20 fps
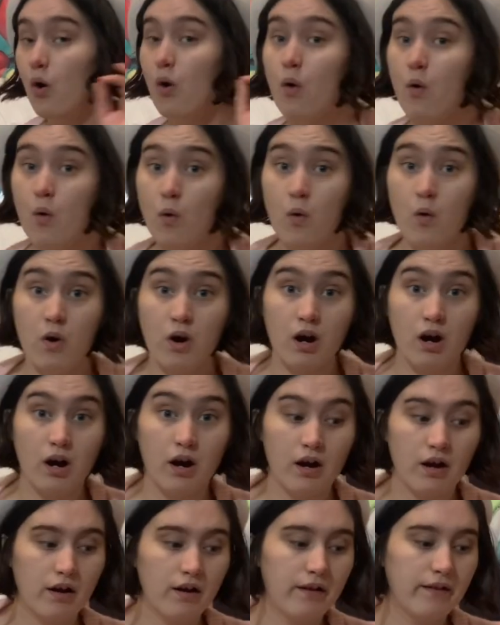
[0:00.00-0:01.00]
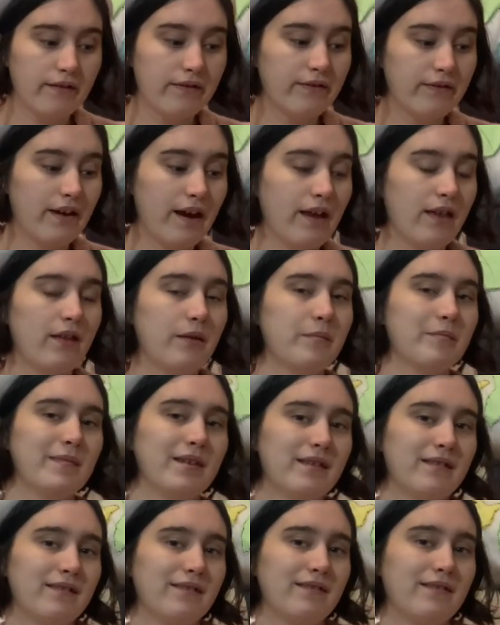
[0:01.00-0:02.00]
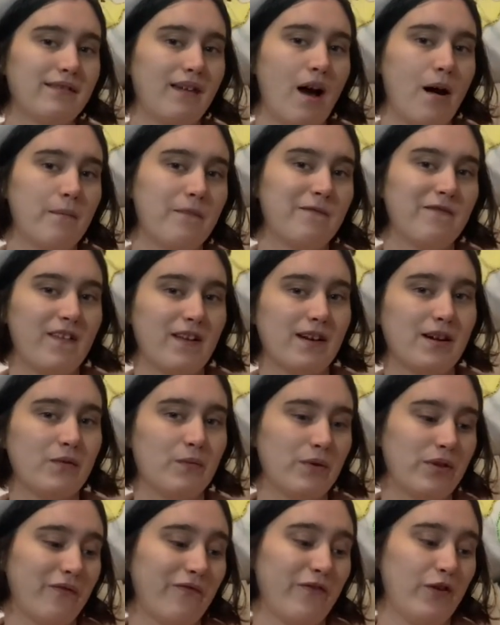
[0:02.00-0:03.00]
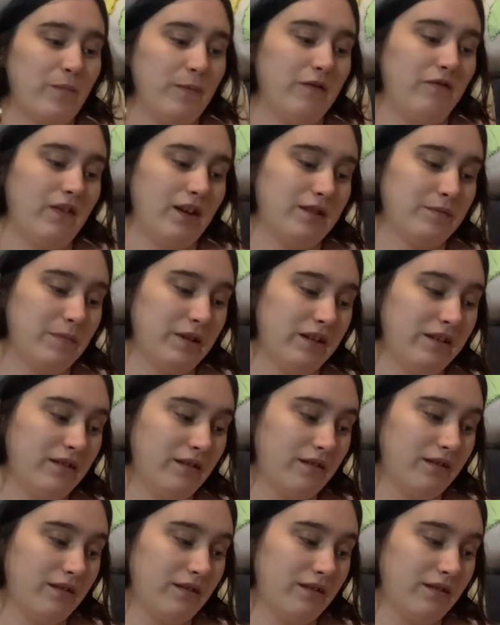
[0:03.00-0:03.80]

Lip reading: or Salem, stop fucking with the Furby faceplate.